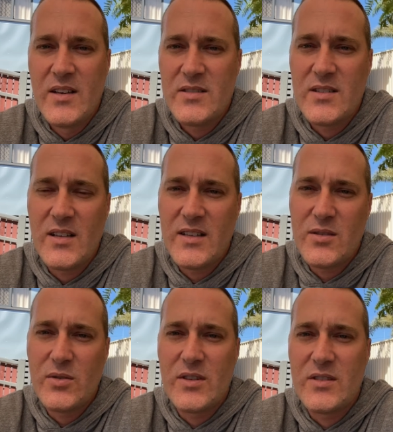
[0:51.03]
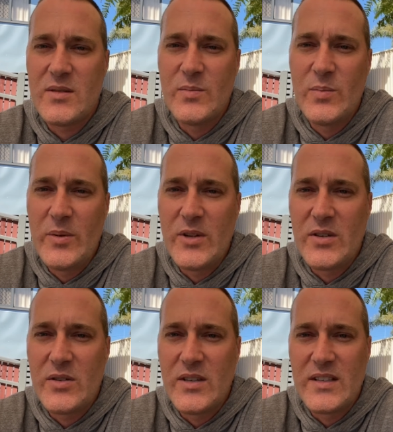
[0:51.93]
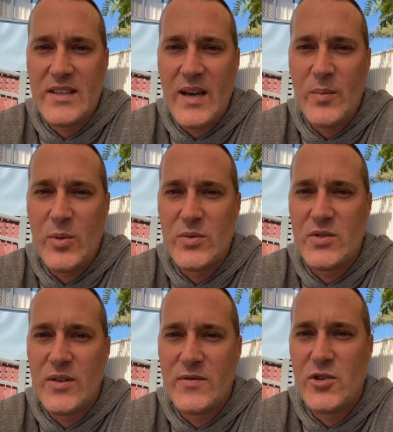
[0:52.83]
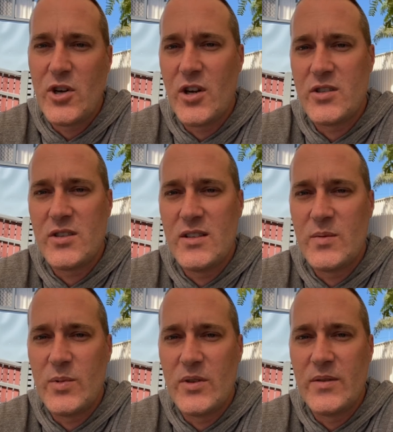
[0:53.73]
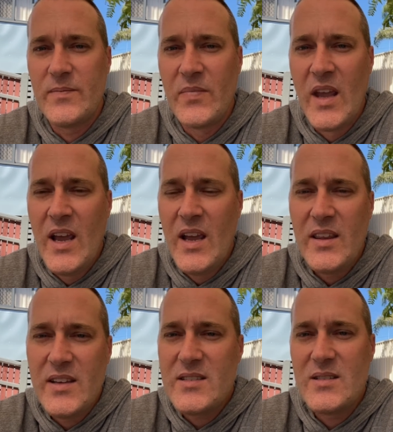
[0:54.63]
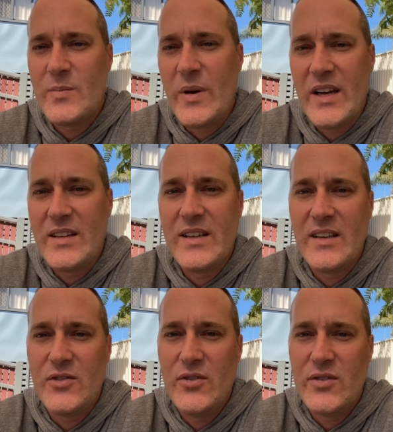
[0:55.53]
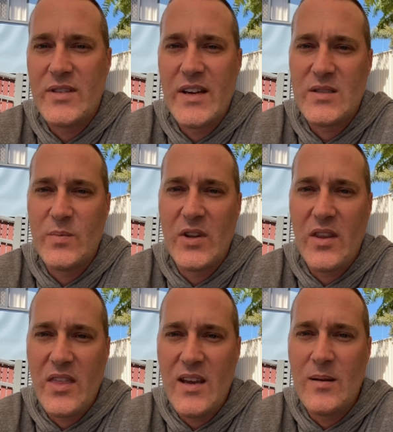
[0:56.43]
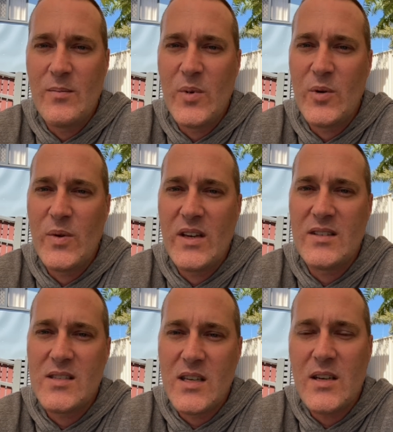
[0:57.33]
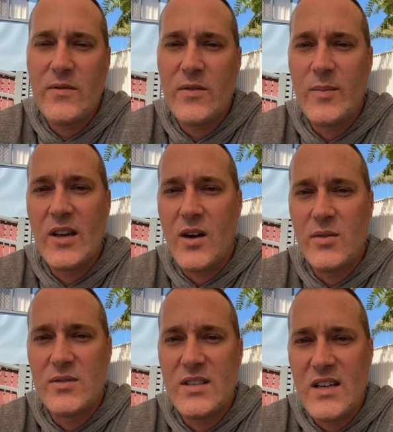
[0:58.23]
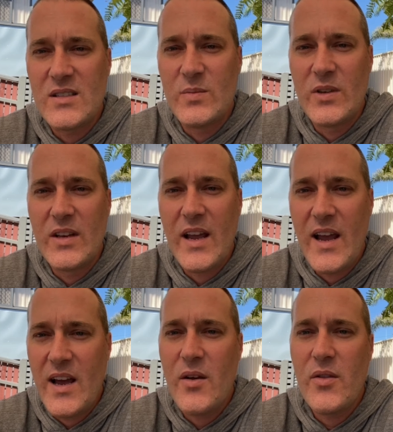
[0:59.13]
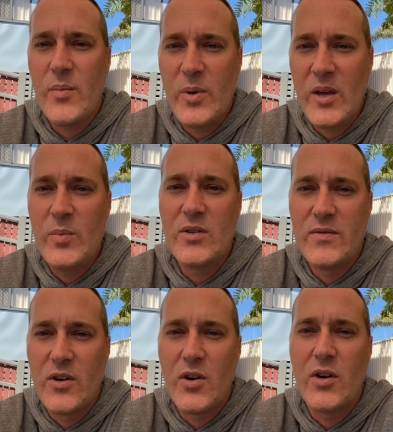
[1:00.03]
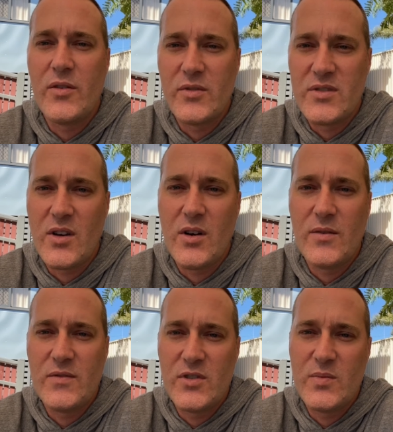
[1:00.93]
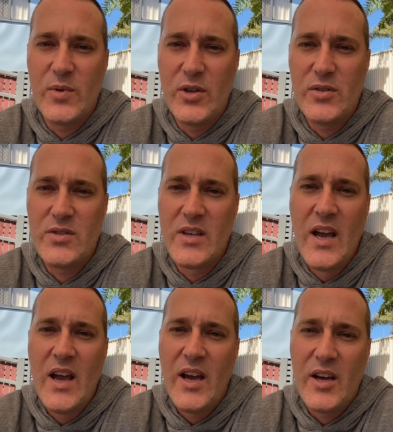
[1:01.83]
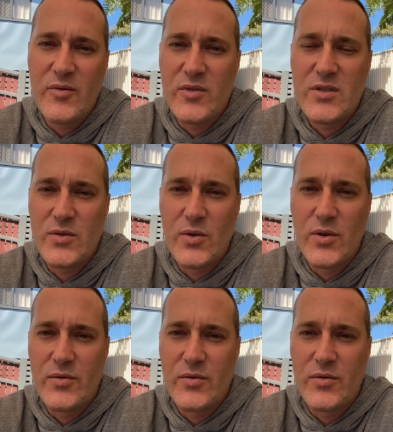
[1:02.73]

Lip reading: So let's look at some biblical examples of church discipline. This is mainly a New Testament theme, but we can see from the Old Testament how the people of God resolved disputes and restored